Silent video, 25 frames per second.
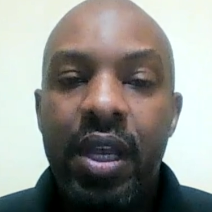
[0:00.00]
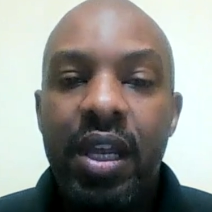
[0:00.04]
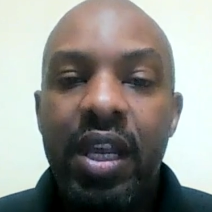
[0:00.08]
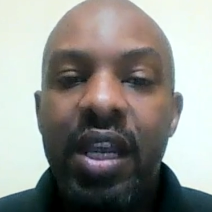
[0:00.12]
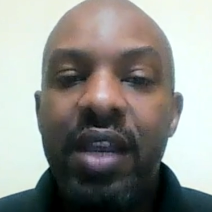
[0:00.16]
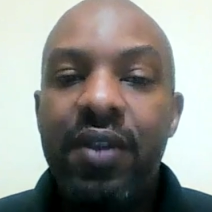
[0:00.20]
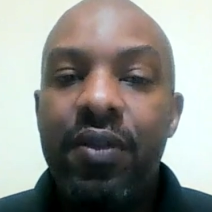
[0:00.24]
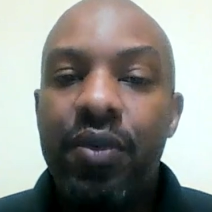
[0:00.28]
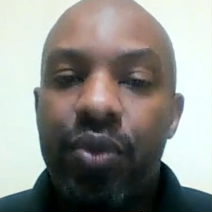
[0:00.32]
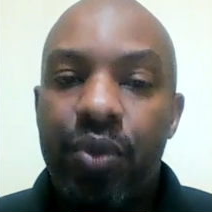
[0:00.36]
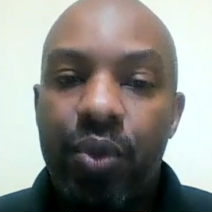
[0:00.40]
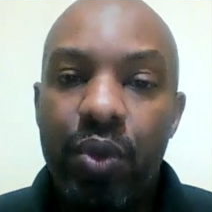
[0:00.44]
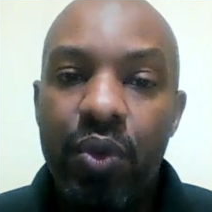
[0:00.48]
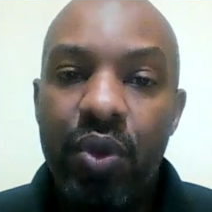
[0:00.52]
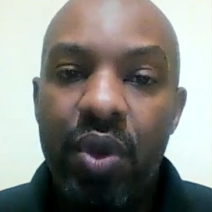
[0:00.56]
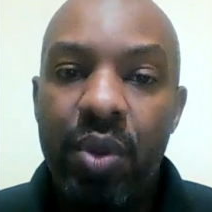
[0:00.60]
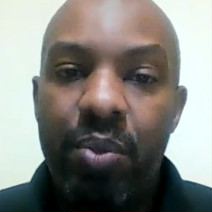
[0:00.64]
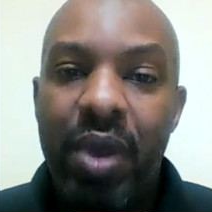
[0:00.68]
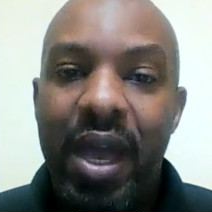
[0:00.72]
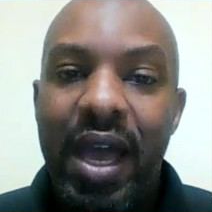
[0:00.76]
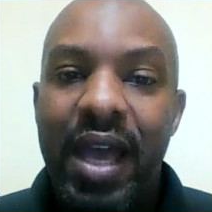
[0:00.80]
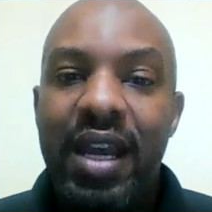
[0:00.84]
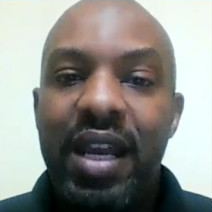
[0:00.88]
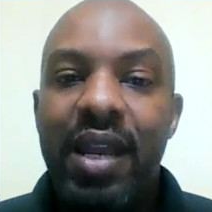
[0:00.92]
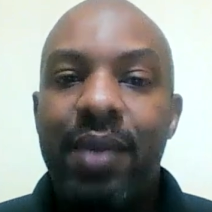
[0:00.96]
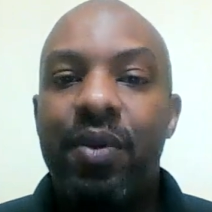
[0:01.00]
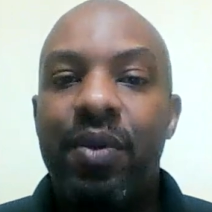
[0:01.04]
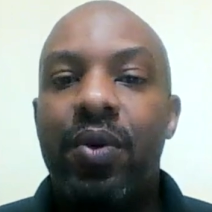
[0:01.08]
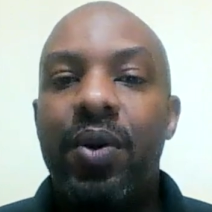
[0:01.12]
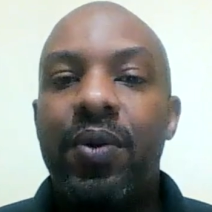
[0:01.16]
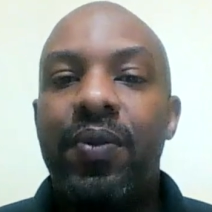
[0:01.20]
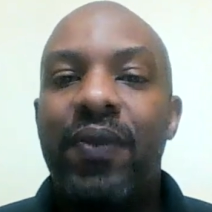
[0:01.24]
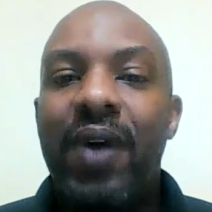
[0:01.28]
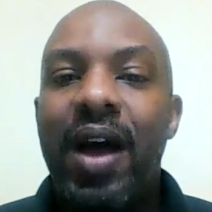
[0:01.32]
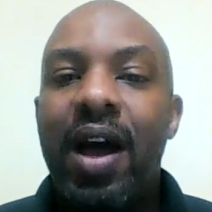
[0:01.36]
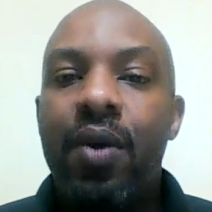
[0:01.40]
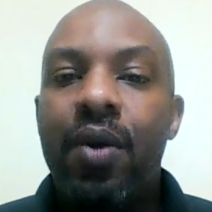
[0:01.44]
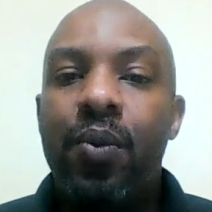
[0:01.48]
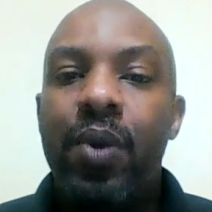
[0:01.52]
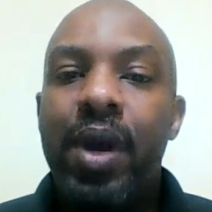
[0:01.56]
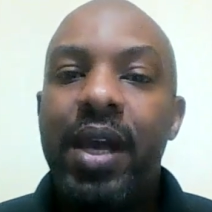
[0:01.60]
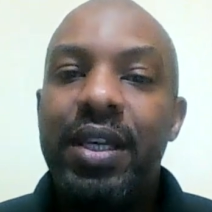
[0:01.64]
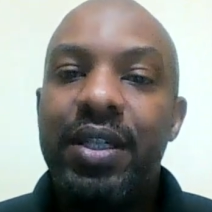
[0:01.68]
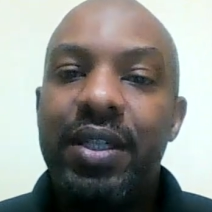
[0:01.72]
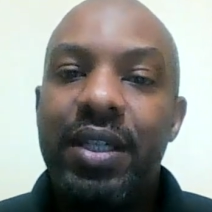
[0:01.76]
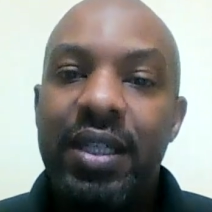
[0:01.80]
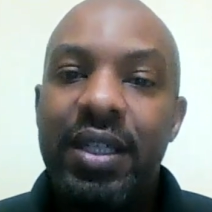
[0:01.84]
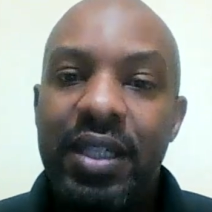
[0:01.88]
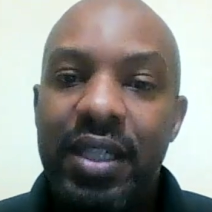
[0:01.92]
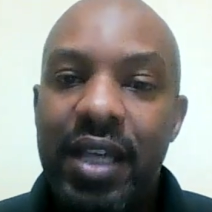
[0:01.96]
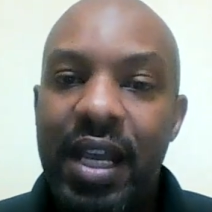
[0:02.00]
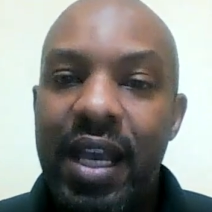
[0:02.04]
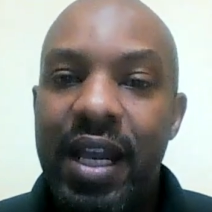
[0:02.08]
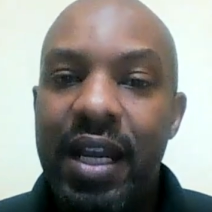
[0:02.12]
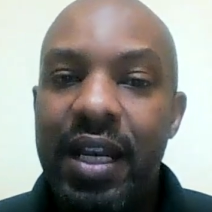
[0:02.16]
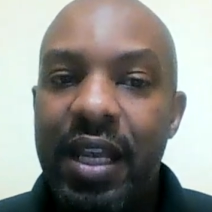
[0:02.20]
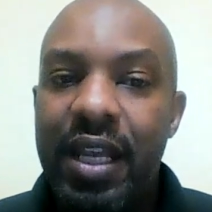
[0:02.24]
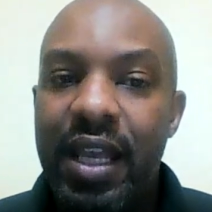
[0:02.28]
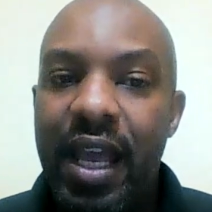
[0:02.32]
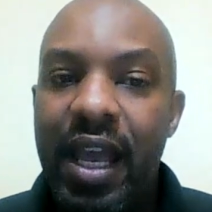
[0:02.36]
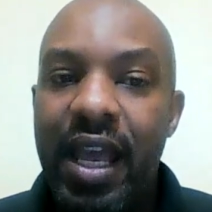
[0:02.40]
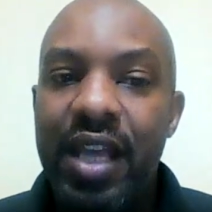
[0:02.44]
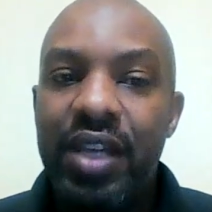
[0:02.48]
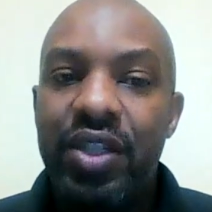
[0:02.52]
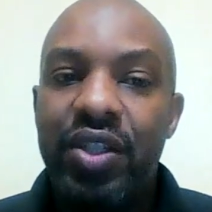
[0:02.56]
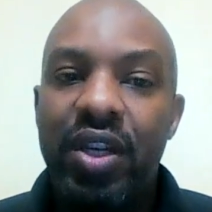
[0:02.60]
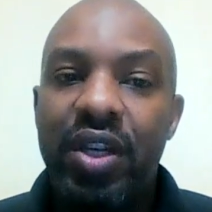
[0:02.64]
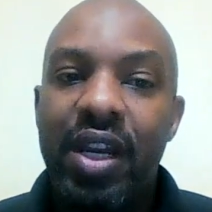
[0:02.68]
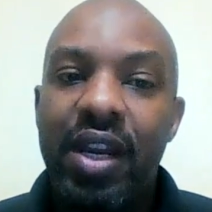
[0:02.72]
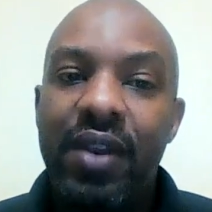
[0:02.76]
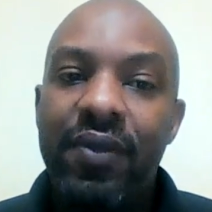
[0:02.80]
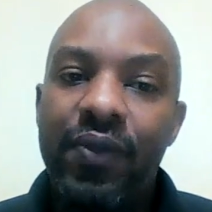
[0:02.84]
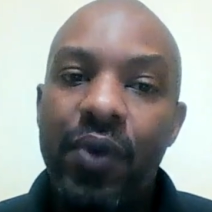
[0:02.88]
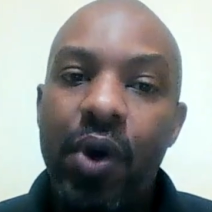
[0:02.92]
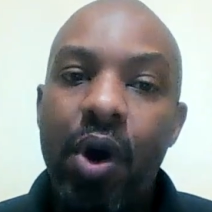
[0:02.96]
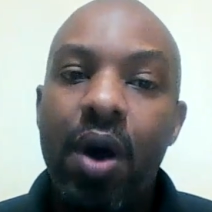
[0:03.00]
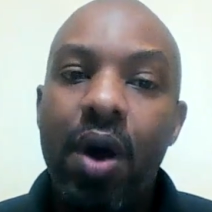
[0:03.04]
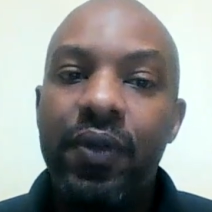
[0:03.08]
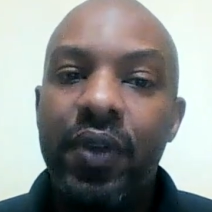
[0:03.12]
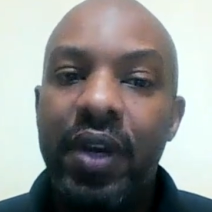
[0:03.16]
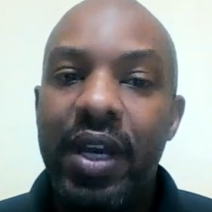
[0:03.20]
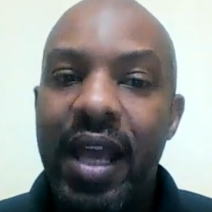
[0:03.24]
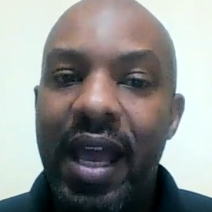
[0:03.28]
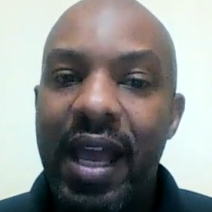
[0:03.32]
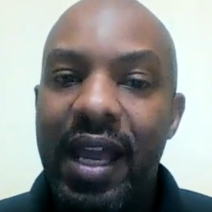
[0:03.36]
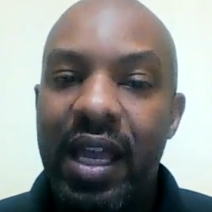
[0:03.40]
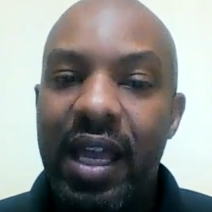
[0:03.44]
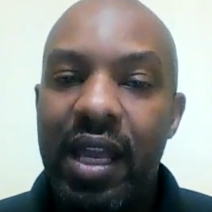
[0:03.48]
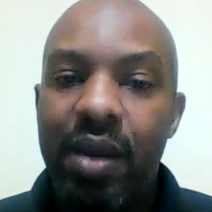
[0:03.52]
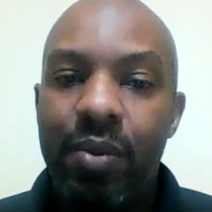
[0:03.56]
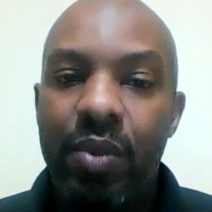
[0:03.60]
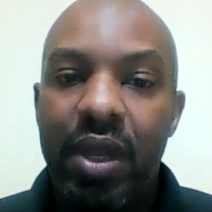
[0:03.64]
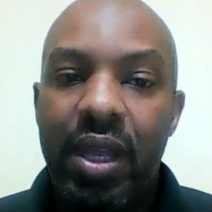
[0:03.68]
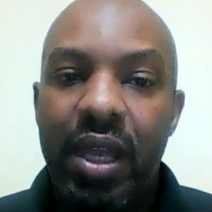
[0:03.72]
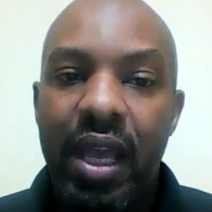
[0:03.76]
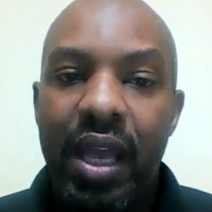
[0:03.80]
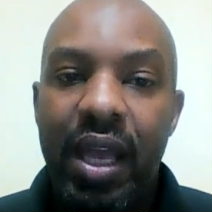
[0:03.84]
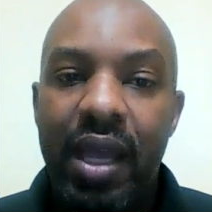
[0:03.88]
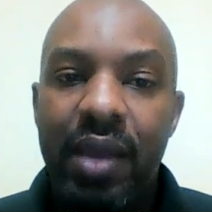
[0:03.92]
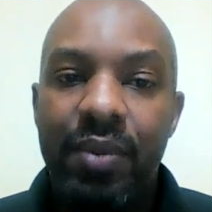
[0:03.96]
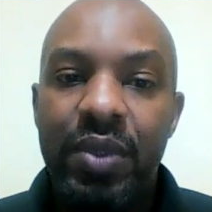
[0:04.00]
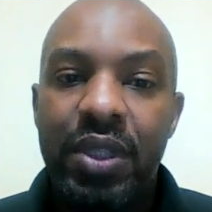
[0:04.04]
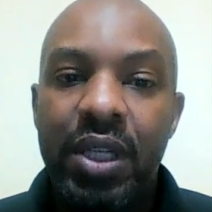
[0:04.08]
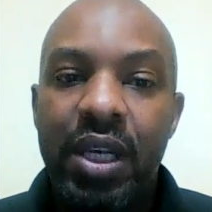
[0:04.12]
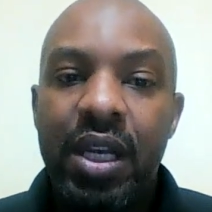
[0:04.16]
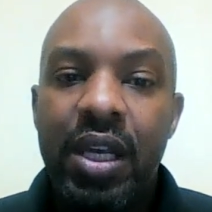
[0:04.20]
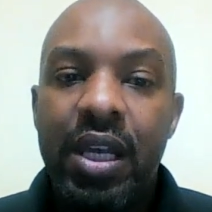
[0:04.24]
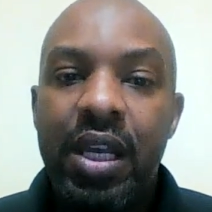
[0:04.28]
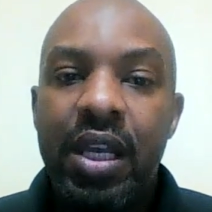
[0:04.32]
Even through the pandemic, we found ways to stay engaged and involved in academic games,